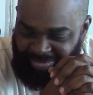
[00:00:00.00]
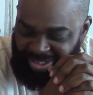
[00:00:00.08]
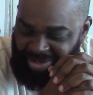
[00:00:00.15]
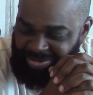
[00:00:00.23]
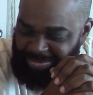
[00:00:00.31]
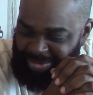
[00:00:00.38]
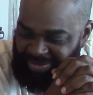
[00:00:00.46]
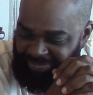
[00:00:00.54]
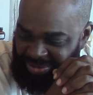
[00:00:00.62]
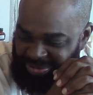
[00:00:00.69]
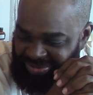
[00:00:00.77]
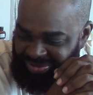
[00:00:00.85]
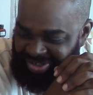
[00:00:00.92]
But that was my
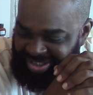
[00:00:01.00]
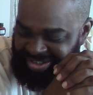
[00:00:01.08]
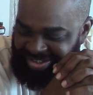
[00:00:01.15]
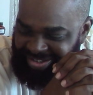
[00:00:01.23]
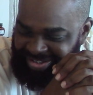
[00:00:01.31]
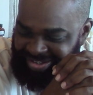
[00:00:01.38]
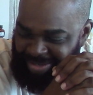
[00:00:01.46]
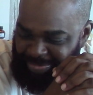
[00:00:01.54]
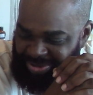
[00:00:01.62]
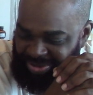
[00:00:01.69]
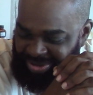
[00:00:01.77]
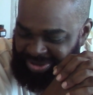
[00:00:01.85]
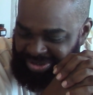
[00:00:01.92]
first
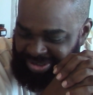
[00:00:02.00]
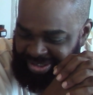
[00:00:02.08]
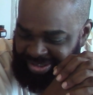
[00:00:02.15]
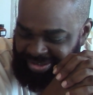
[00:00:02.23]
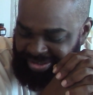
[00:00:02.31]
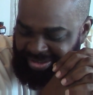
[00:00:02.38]
episode in cooking.